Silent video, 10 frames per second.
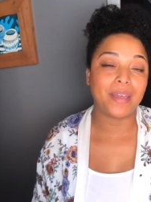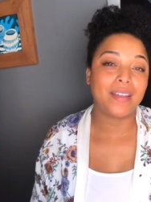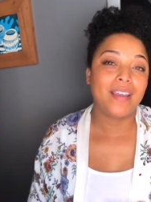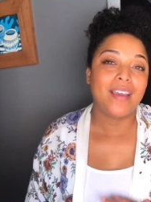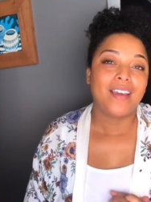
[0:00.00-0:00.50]
But
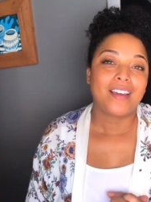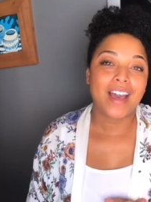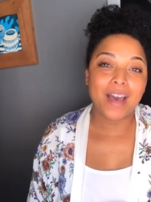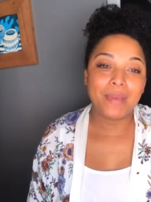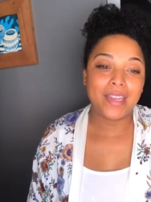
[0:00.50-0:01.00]

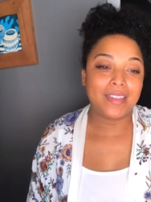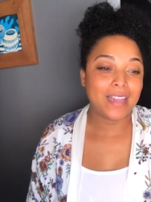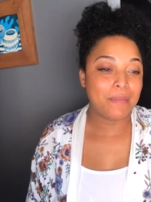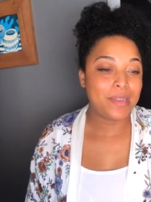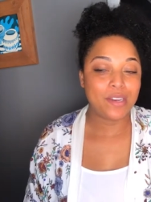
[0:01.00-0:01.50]
comment,
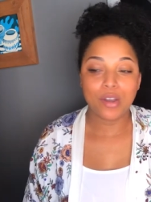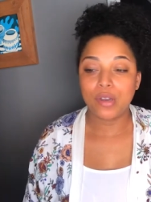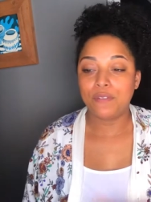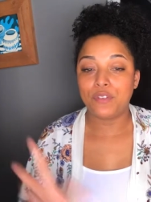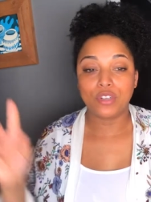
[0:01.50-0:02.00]
let me know
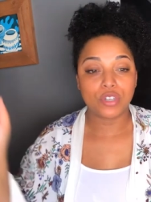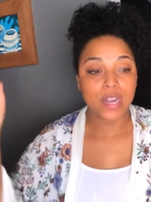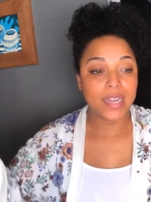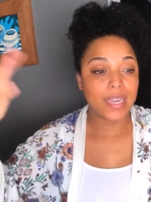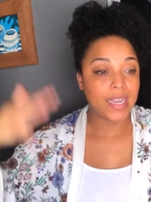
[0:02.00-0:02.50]
if you're trying